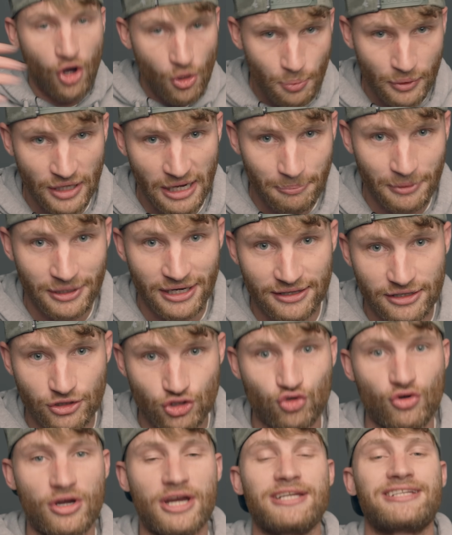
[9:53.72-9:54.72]
open up another
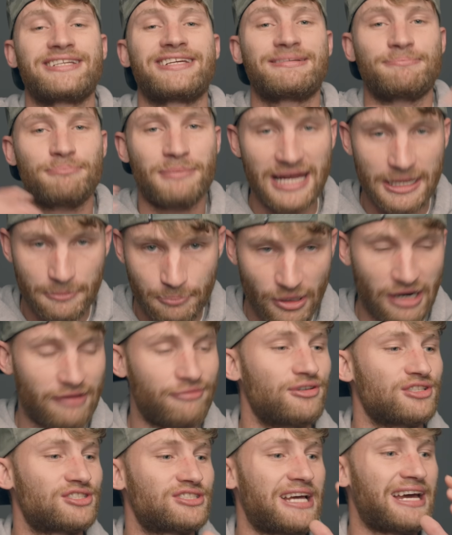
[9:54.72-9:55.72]
trade, make
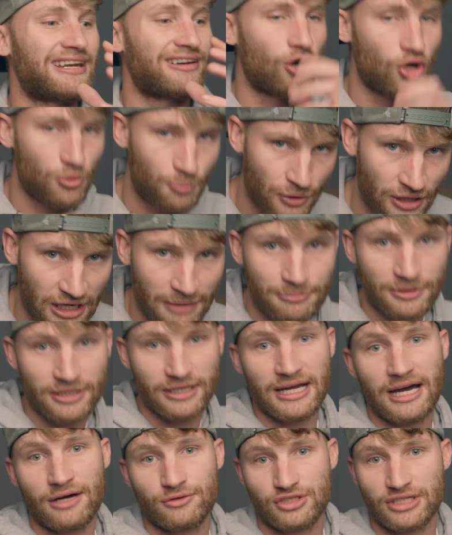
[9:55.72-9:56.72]
profits, and open up the
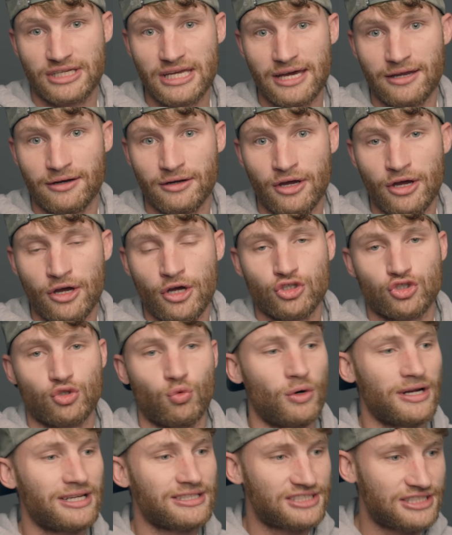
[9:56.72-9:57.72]
account again. So
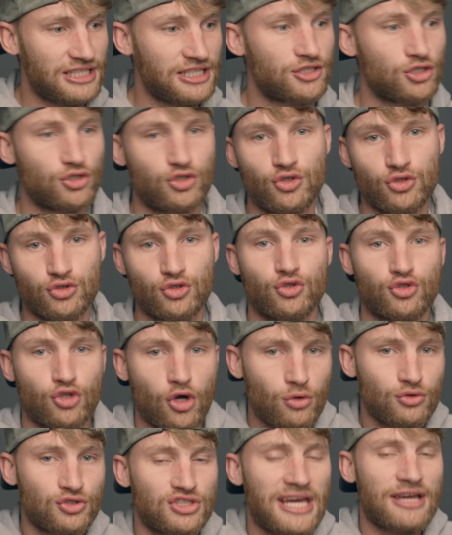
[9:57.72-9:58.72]
what it teaches you is
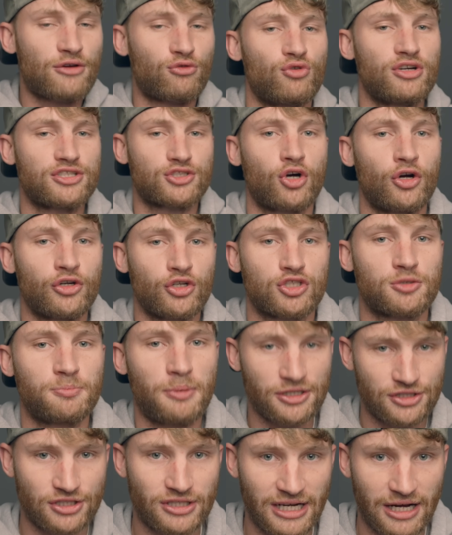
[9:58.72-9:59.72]
don't take risk on your
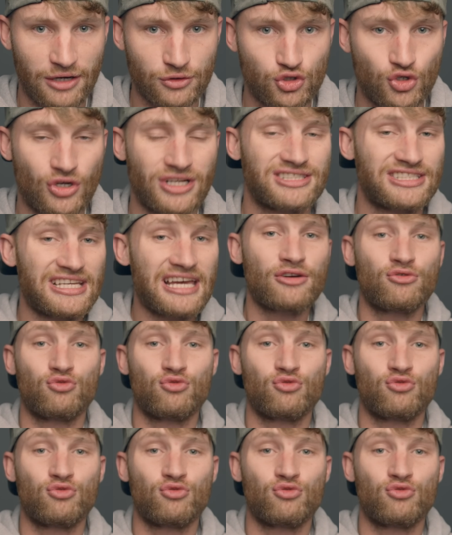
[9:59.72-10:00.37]
spot accounts, you can take